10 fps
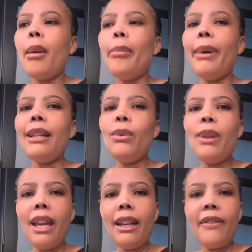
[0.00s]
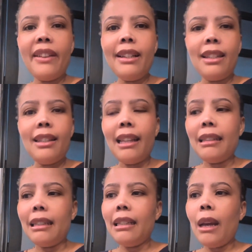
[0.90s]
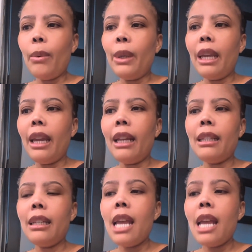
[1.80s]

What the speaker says: but we had a very decent dinner. We had